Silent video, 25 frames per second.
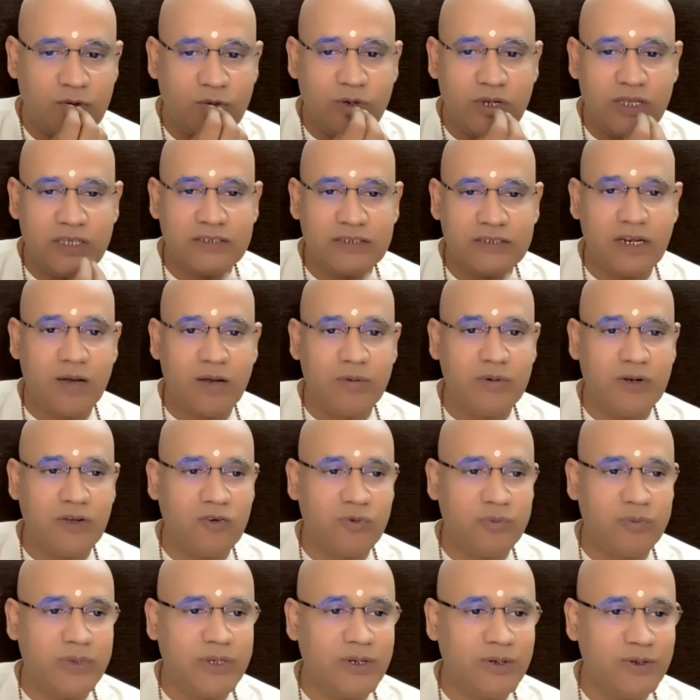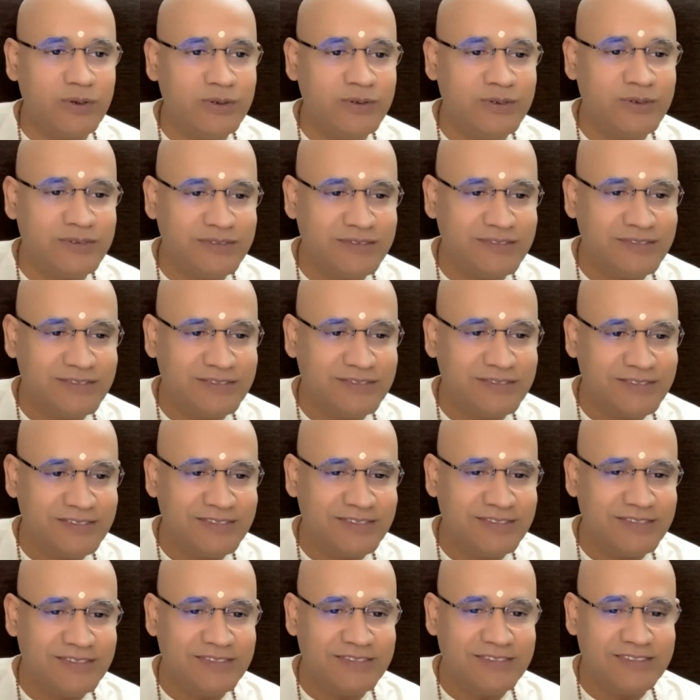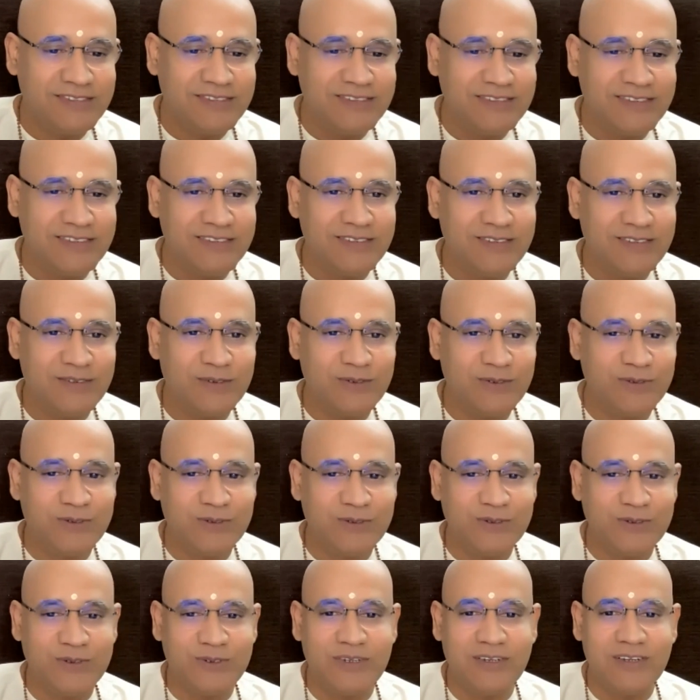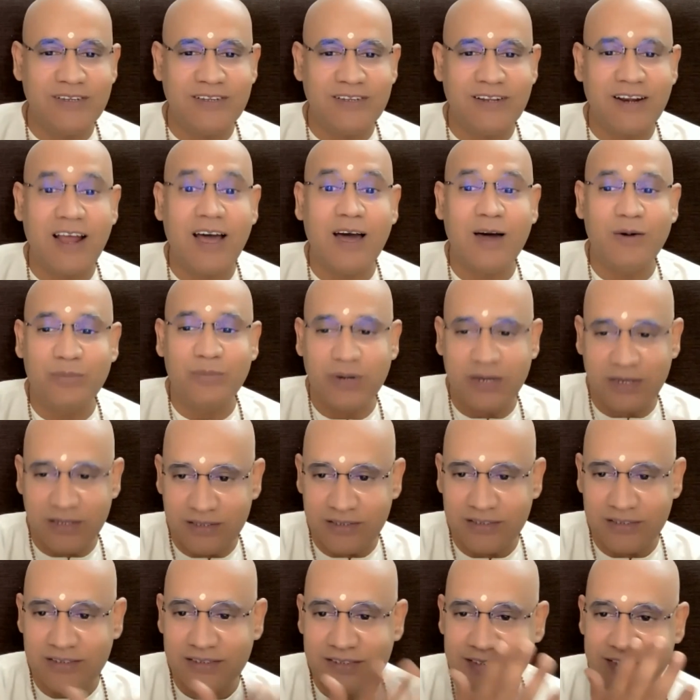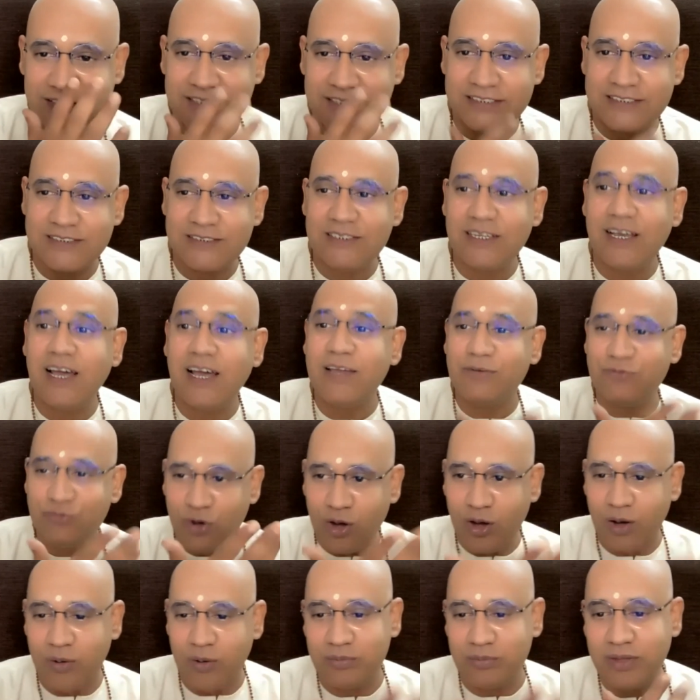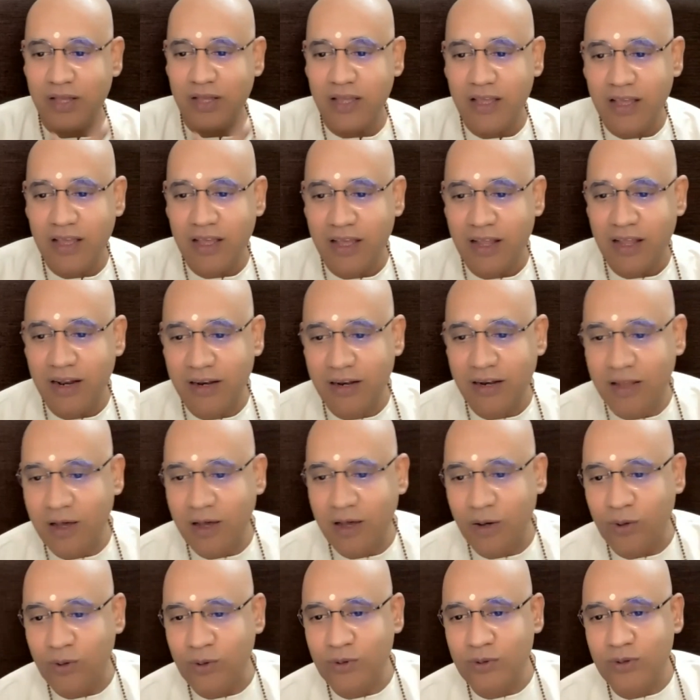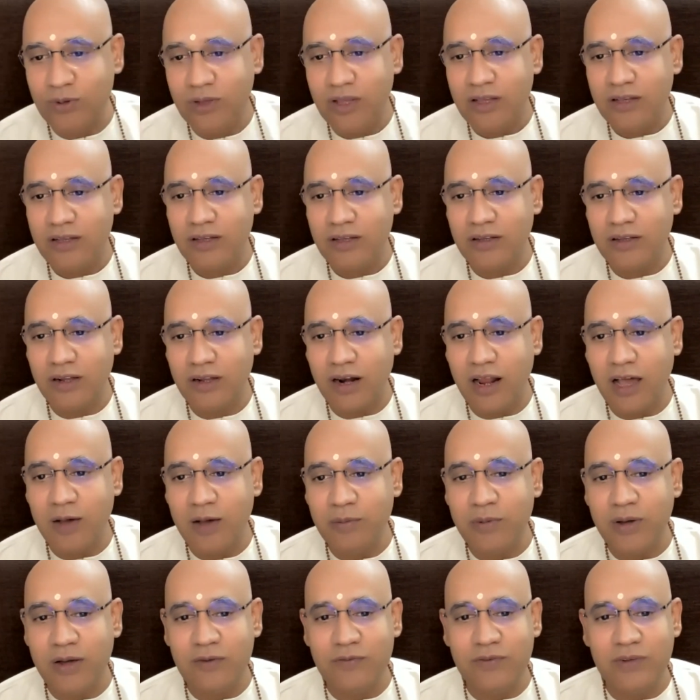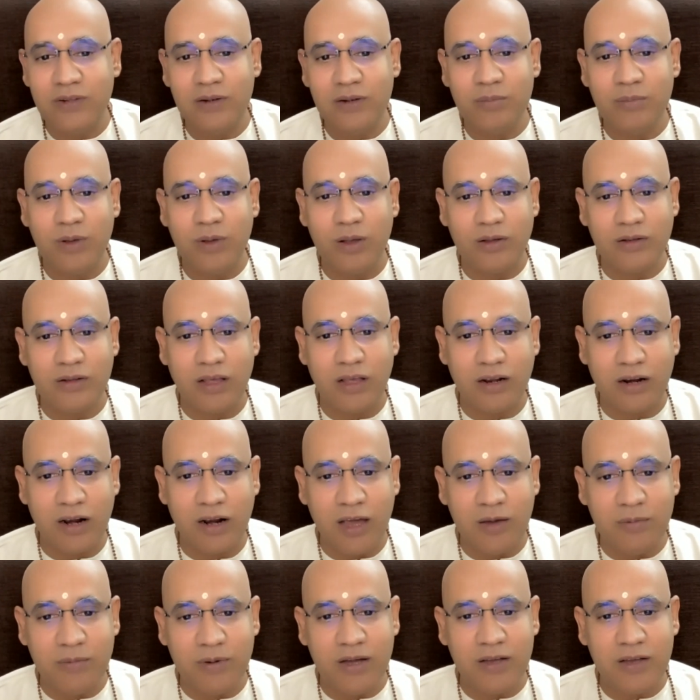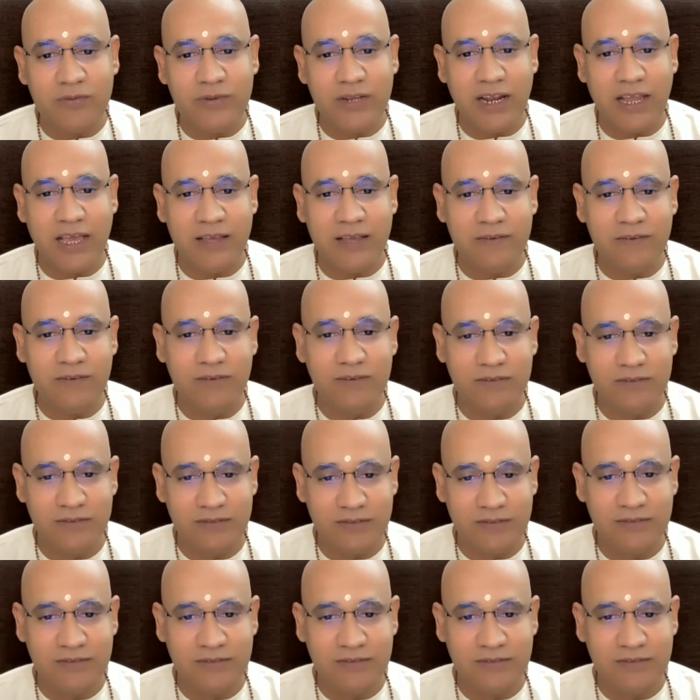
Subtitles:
Today is Ram Navami, no? So, Rama, yes, a form. Now, Rama will have